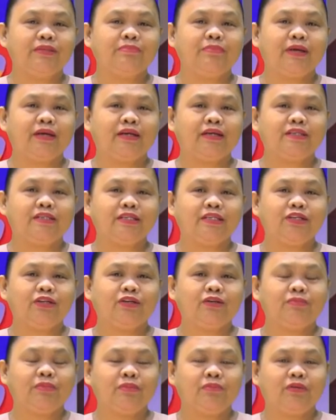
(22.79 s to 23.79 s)
Perez
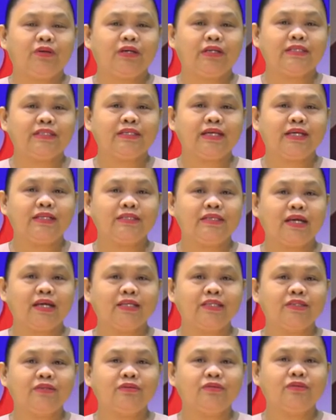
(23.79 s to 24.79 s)
Senior Memorial Science
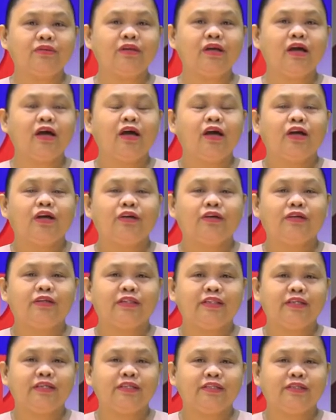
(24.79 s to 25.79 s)
High School, your
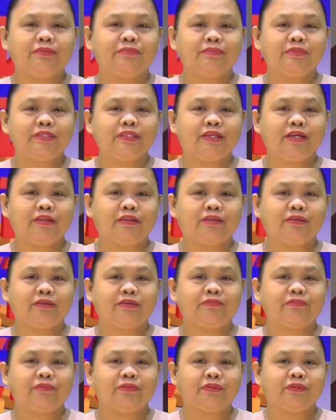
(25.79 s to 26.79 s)
teacher
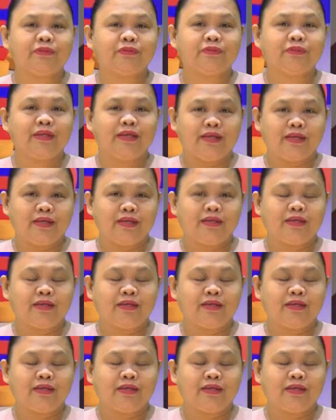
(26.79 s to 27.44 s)
presenter for today.